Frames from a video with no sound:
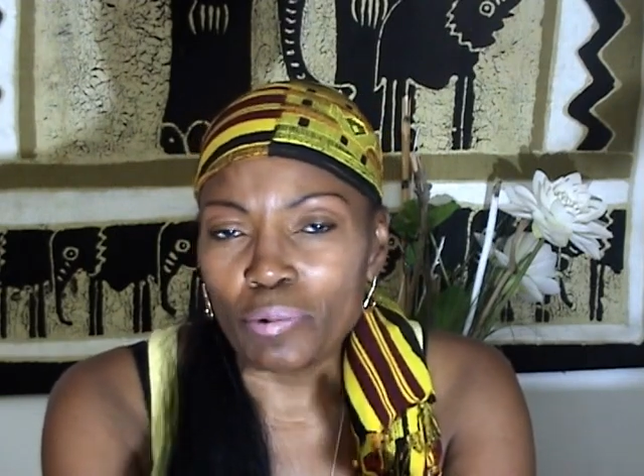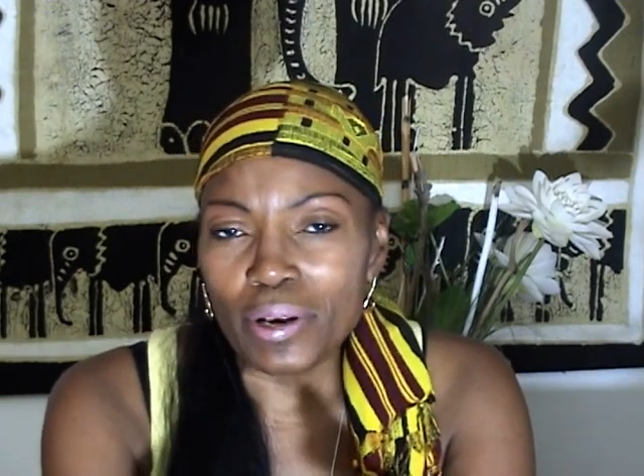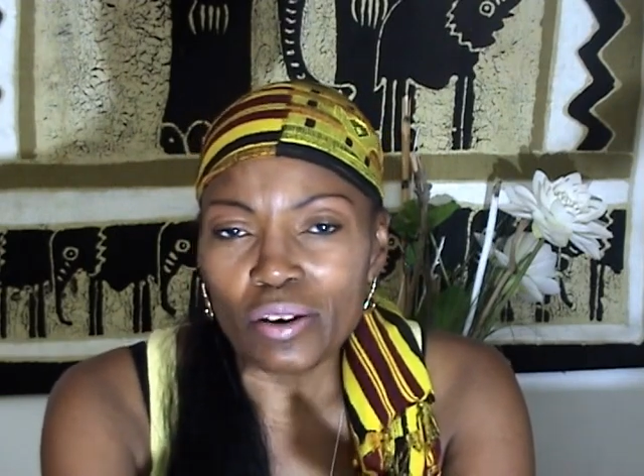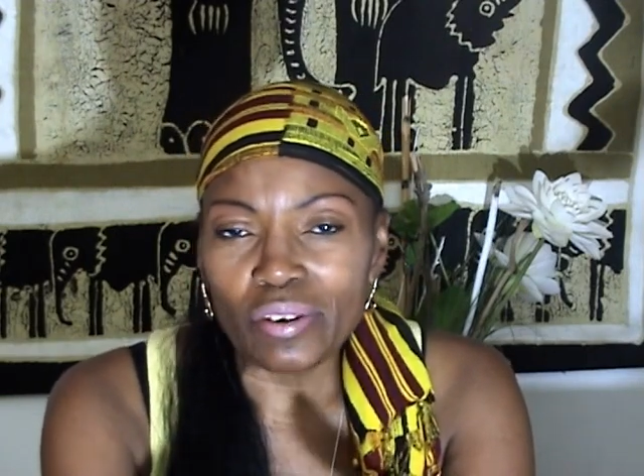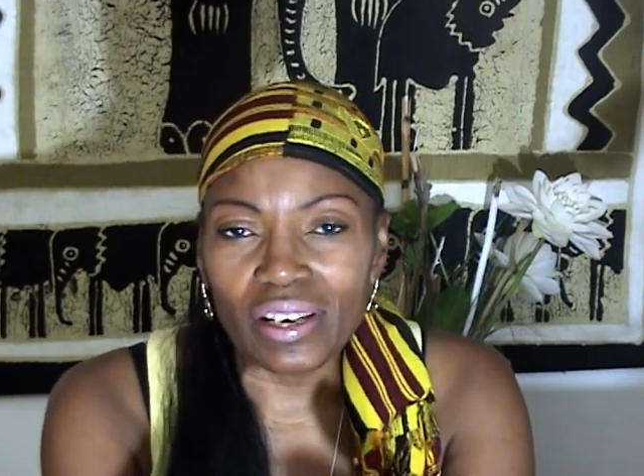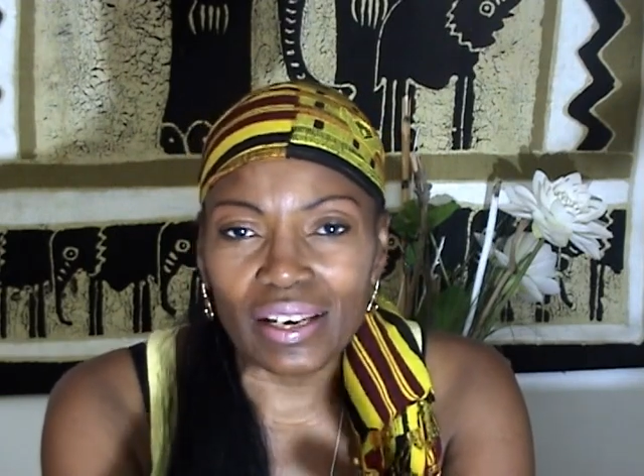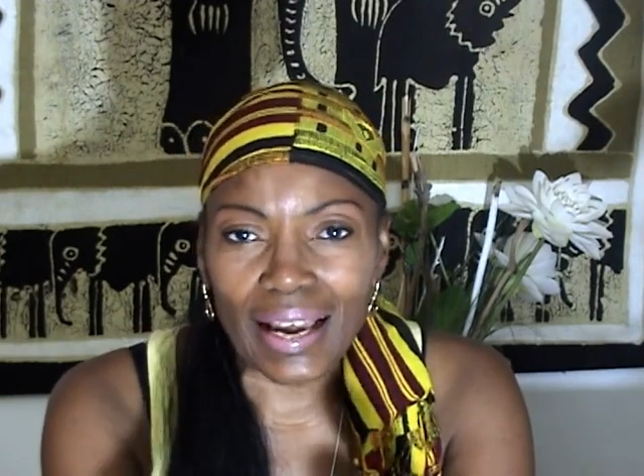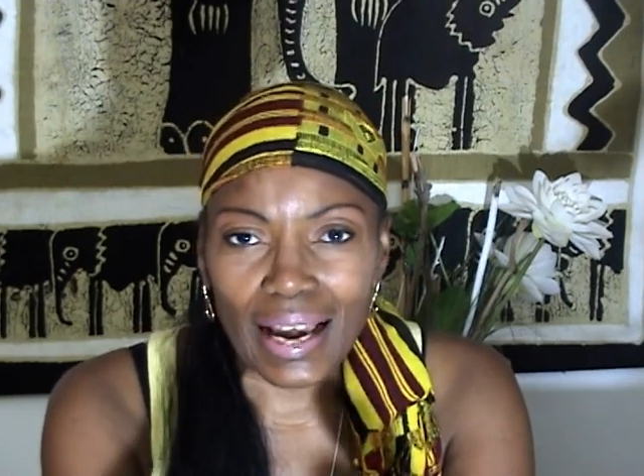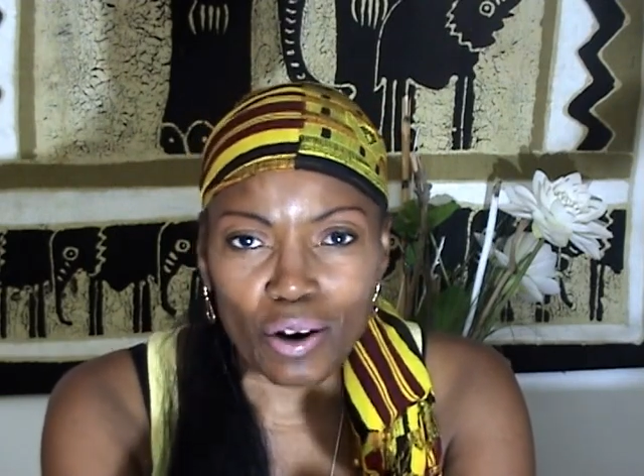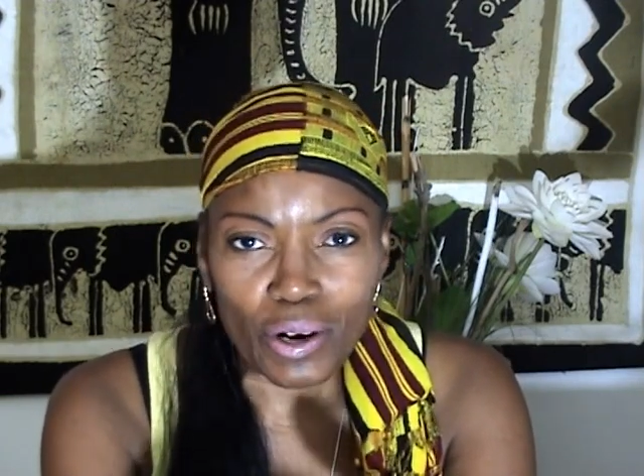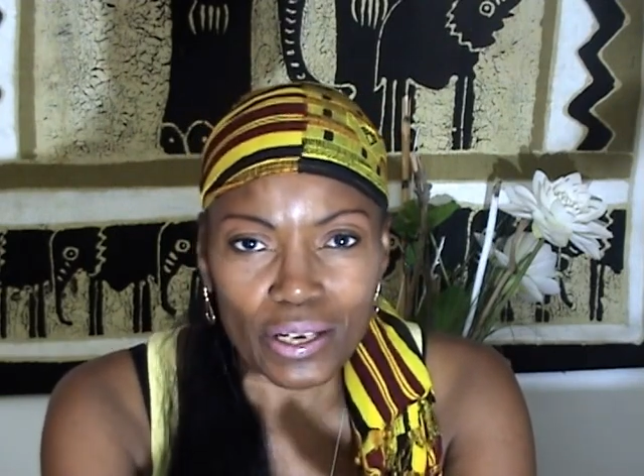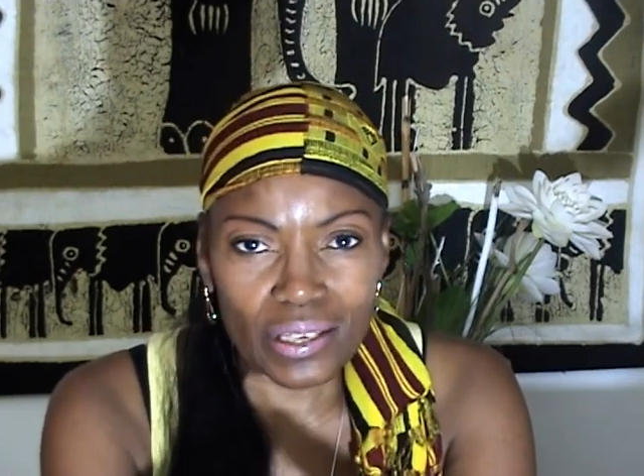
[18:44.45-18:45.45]
We don't
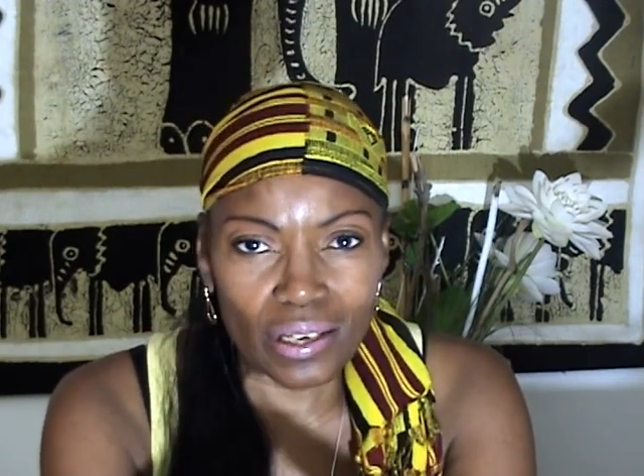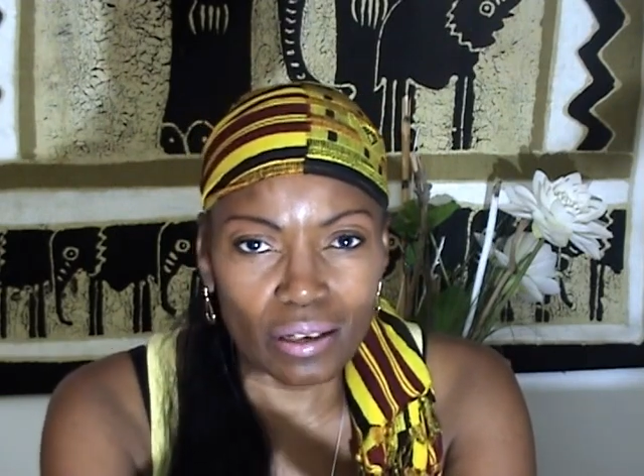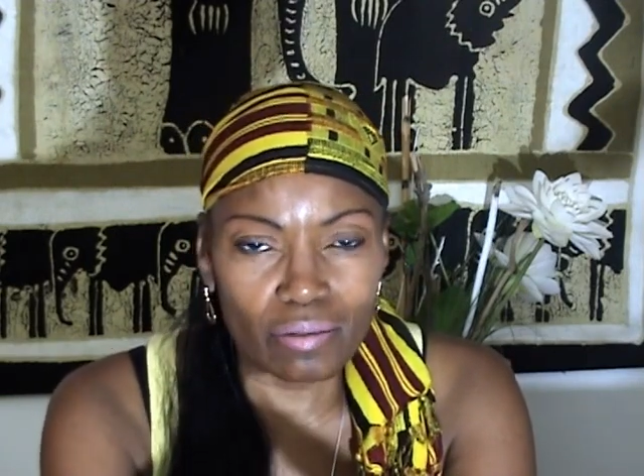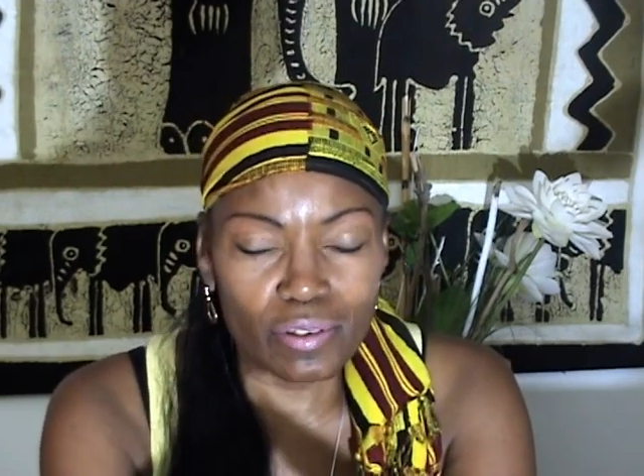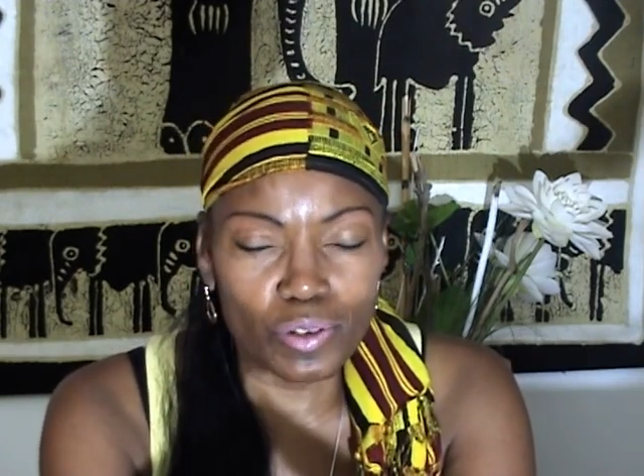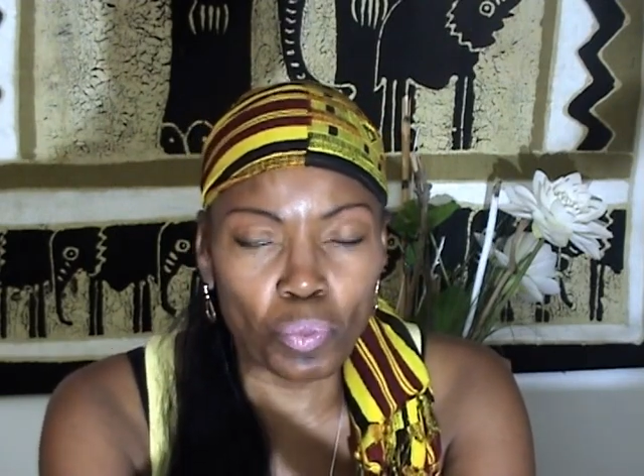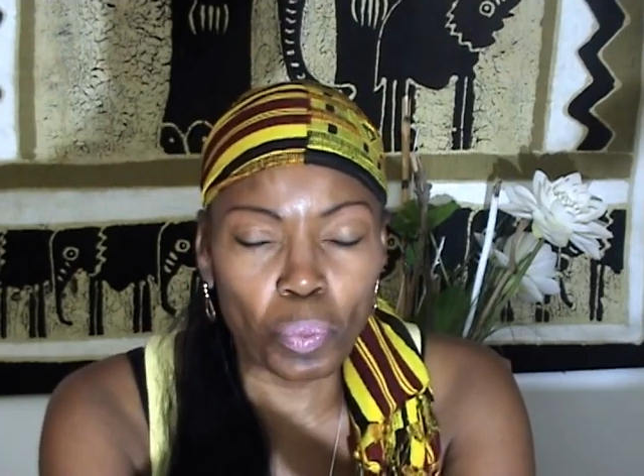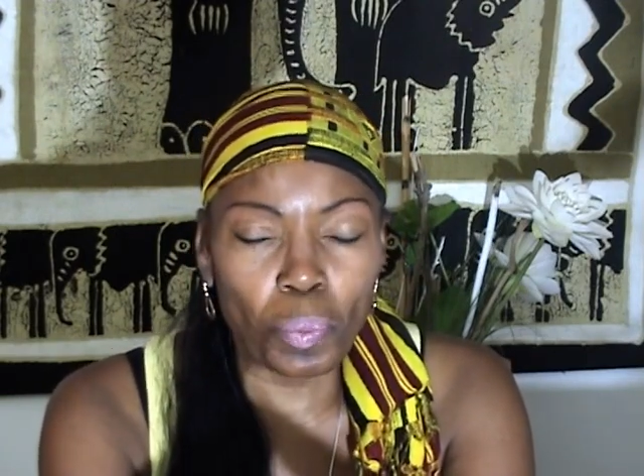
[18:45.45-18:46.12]
allow ourselves